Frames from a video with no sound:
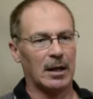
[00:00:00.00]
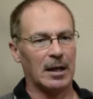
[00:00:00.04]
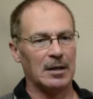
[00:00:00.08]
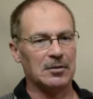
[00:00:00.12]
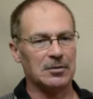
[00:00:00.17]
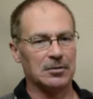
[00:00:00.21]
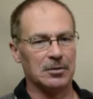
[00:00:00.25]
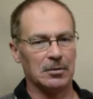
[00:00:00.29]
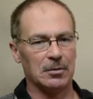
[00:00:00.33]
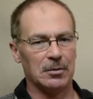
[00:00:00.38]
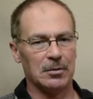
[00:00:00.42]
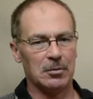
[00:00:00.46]
Okay,
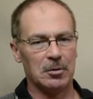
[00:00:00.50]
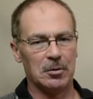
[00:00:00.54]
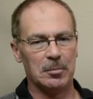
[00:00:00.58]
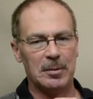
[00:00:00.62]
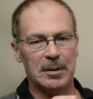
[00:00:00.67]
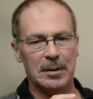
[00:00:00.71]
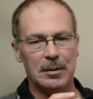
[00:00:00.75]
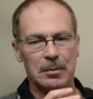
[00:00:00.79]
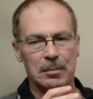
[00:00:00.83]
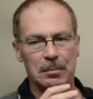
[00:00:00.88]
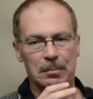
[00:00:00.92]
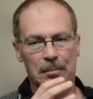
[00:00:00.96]
so there
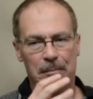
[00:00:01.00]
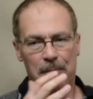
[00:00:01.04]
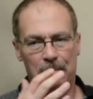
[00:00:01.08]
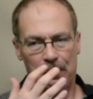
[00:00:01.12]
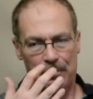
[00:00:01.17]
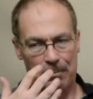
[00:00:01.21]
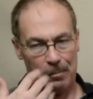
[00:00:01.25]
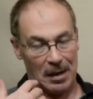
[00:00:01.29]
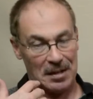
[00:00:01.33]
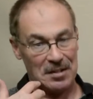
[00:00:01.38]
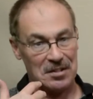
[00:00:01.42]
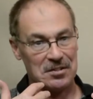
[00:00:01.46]
would be
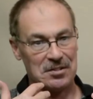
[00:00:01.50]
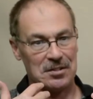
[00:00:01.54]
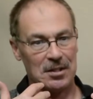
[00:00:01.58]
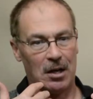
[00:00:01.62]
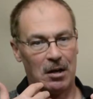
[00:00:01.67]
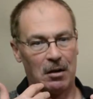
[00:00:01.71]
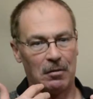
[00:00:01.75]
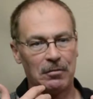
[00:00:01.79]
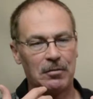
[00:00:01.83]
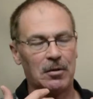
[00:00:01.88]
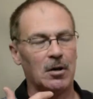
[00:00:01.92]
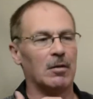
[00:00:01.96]

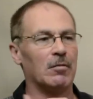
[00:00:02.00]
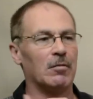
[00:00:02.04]
myself